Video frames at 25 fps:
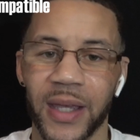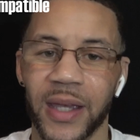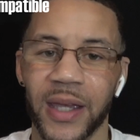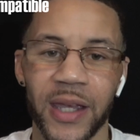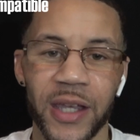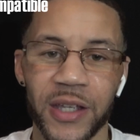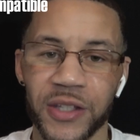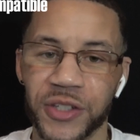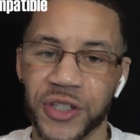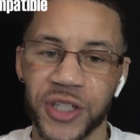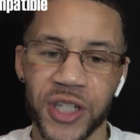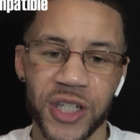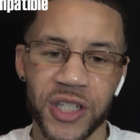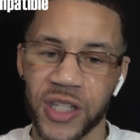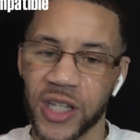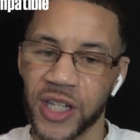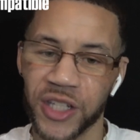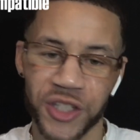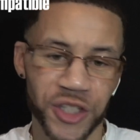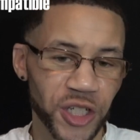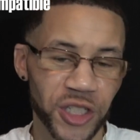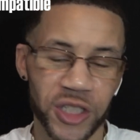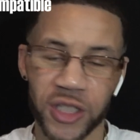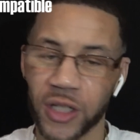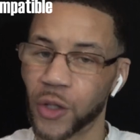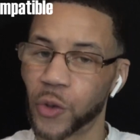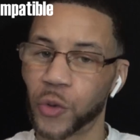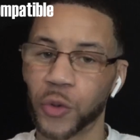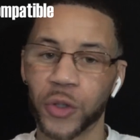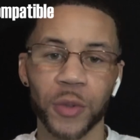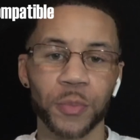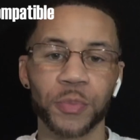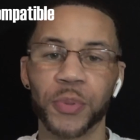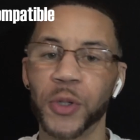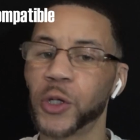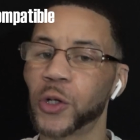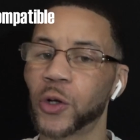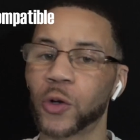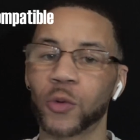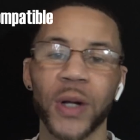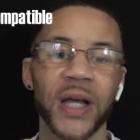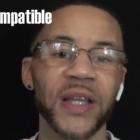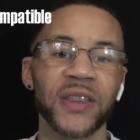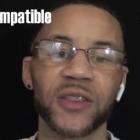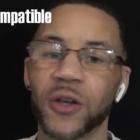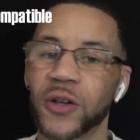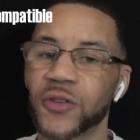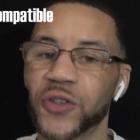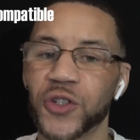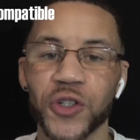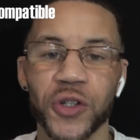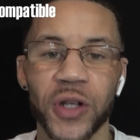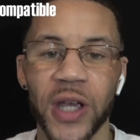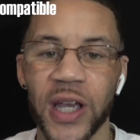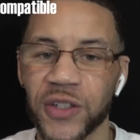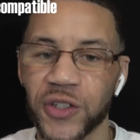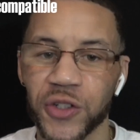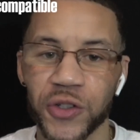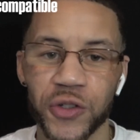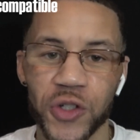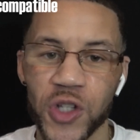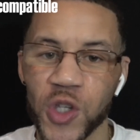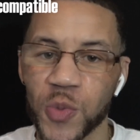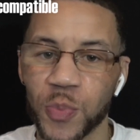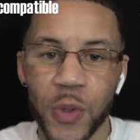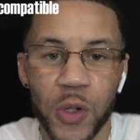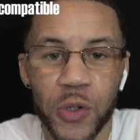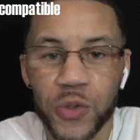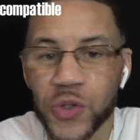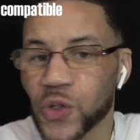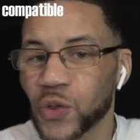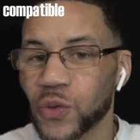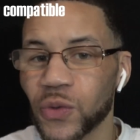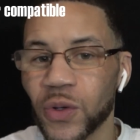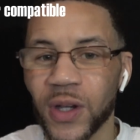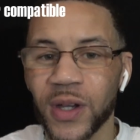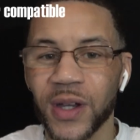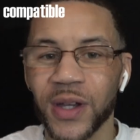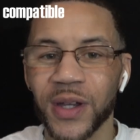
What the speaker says: it's just a little computer right there at your disposal.